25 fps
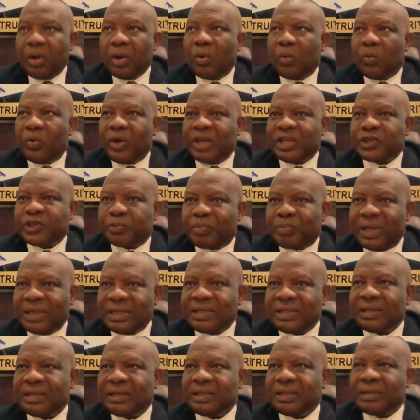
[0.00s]
we expect
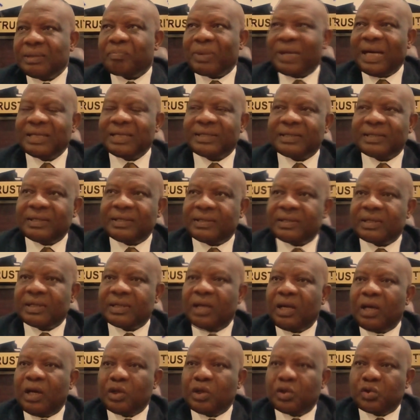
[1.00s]
the prices
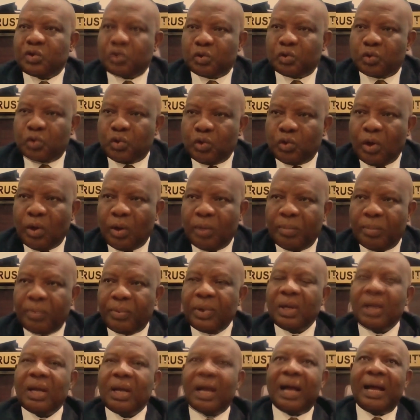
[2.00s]
to go
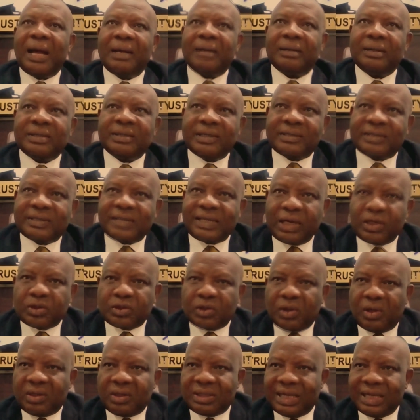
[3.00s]
up. The
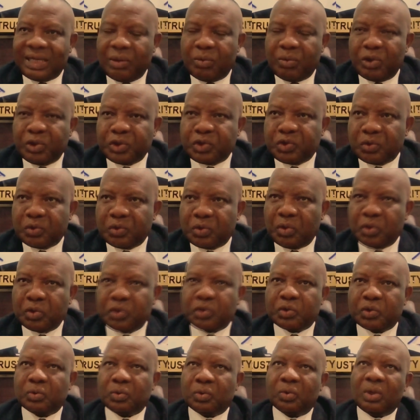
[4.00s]
sector that one should go
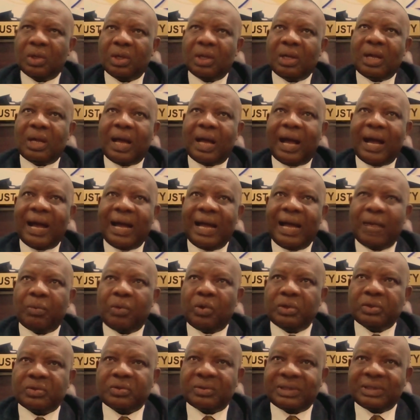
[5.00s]
to,
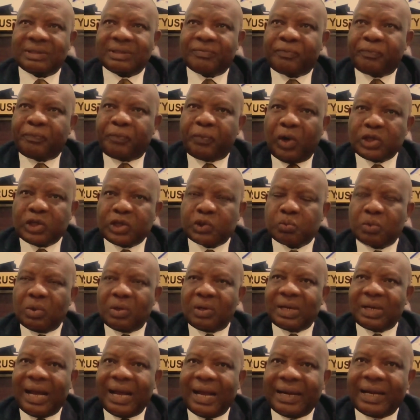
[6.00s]
the first one
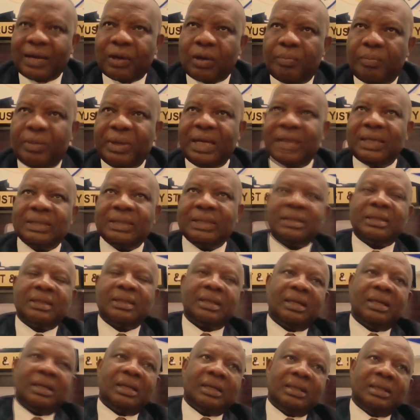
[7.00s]
I recommend
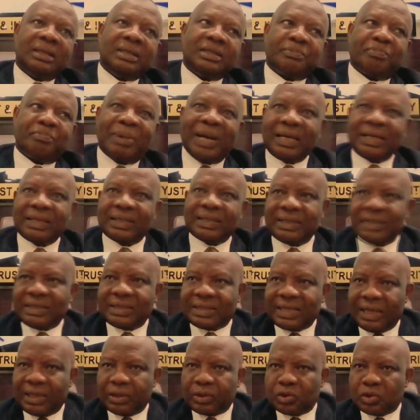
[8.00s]
is banking
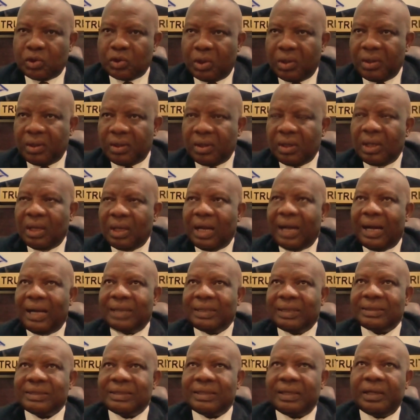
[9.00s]
sector, and
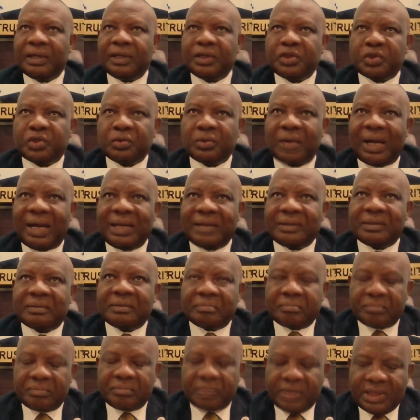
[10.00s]
the issue
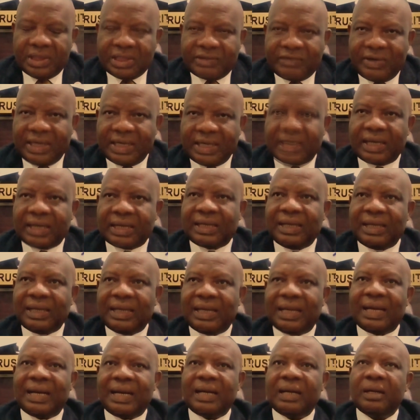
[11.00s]
is very
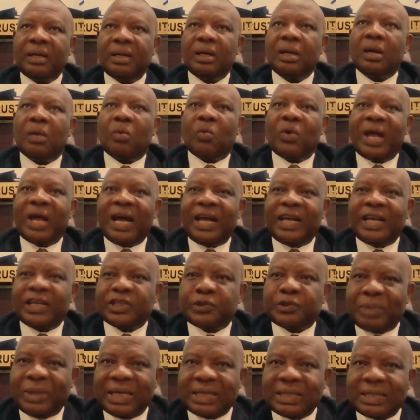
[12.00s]
clear. We are
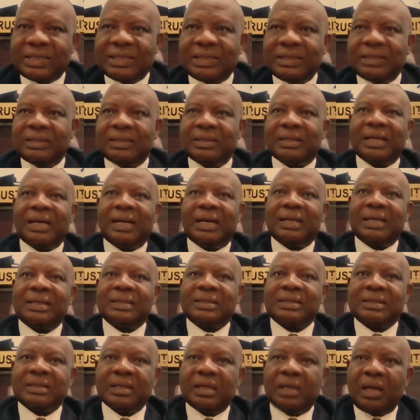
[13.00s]
expecting that
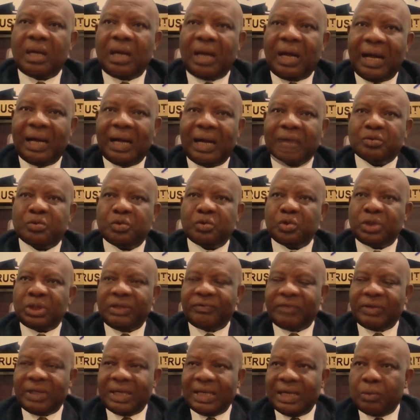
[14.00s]
a good
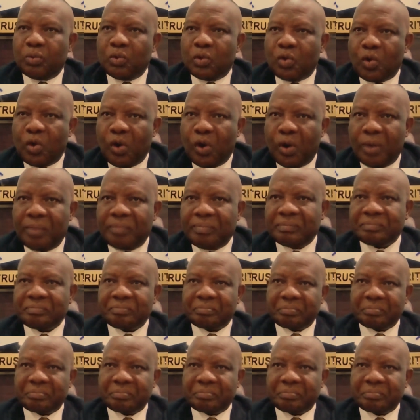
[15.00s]
dividend will come